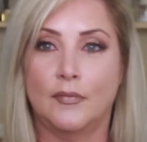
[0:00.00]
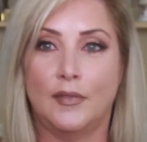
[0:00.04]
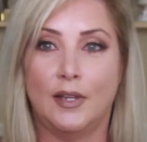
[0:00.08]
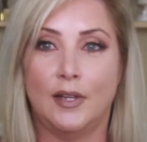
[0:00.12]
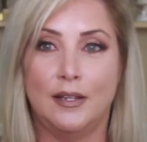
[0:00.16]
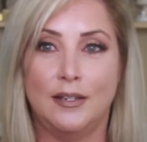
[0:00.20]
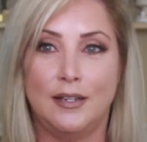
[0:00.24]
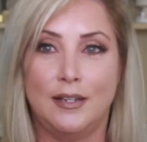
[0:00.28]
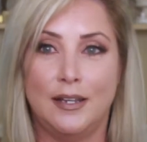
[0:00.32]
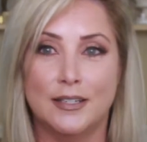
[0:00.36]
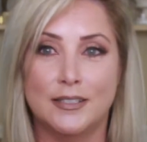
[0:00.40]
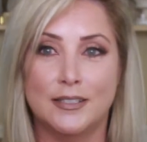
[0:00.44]

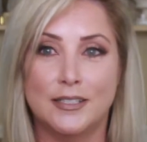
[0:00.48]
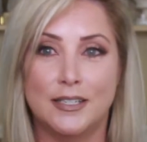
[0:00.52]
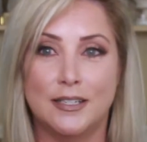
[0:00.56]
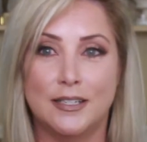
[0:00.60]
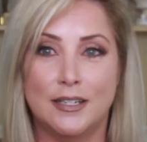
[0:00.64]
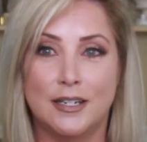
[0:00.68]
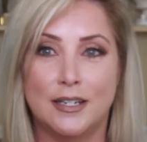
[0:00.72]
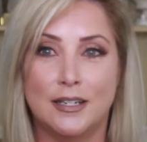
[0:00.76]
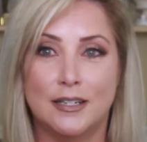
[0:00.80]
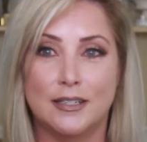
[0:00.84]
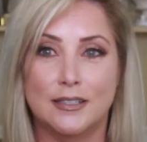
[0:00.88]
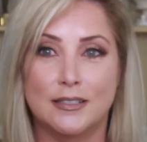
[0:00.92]
And yes it
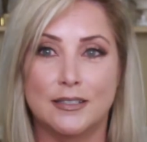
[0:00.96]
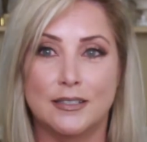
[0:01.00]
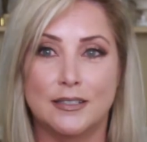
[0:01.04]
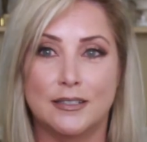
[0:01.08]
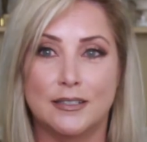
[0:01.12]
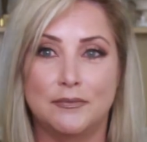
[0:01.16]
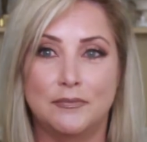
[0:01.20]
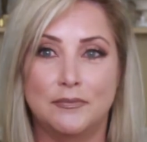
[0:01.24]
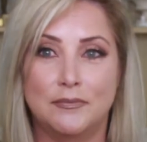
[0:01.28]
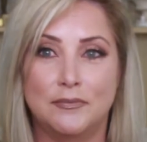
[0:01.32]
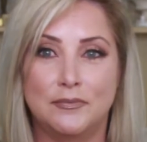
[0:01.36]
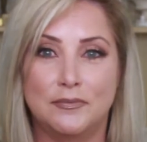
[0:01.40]

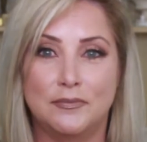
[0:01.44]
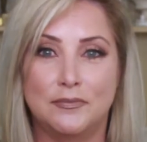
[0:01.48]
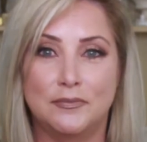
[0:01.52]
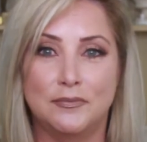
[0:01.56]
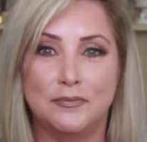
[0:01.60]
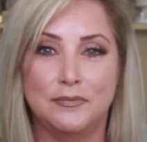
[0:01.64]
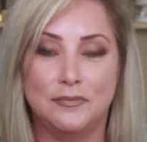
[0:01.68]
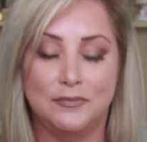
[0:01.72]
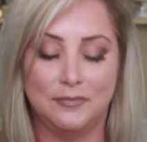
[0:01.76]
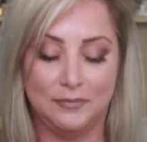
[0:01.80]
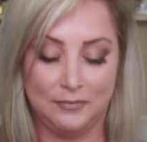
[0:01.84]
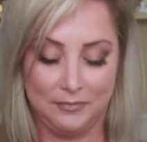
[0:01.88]
does.
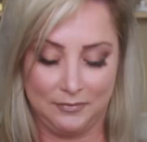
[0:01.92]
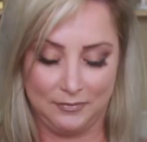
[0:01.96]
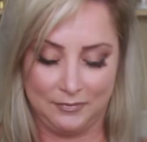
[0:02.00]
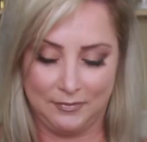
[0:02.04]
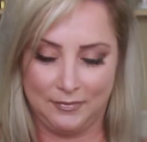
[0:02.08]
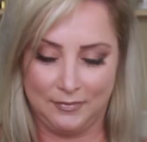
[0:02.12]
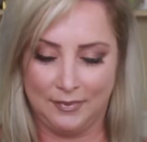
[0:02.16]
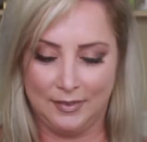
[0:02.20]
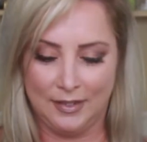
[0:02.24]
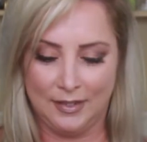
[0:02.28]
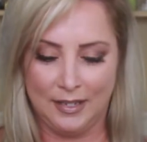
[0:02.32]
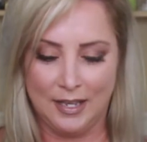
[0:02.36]
Mm-mm-mm.
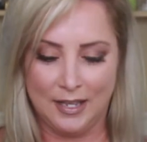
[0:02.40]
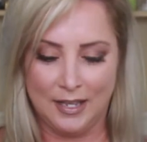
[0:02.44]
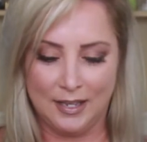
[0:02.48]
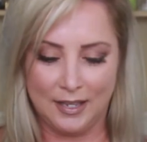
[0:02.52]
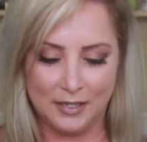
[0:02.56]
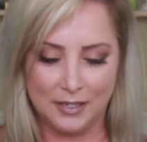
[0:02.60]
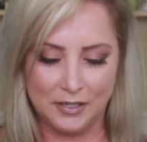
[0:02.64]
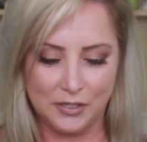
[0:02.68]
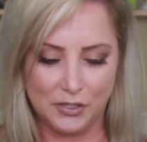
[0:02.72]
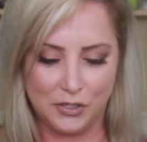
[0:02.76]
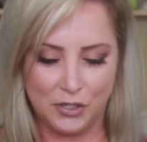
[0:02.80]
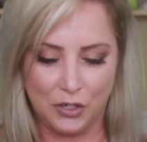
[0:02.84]

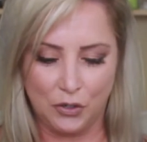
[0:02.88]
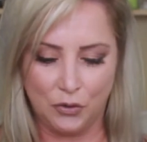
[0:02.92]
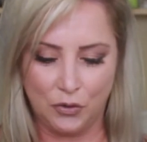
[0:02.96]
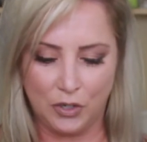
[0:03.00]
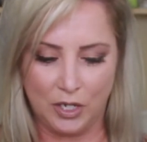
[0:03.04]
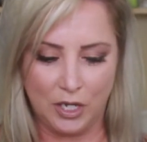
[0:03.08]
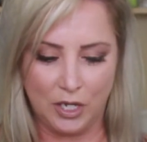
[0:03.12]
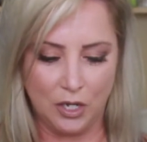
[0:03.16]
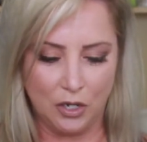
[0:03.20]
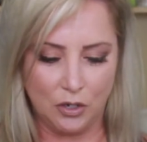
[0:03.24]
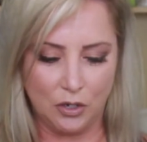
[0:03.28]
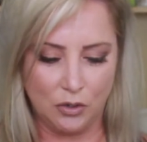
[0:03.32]
That is too
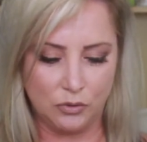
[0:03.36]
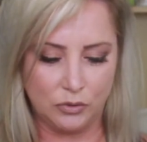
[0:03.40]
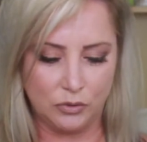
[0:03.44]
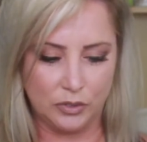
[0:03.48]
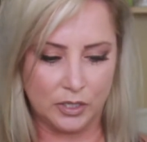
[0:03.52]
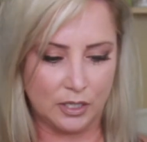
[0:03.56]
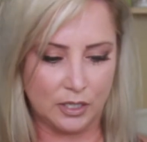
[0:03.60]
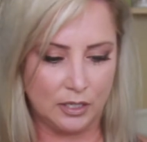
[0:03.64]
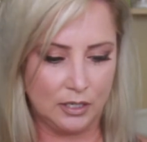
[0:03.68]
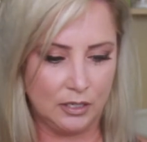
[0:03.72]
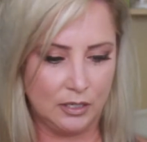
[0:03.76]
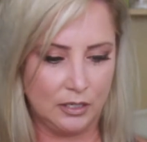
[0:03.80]

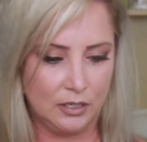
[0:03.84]
cute.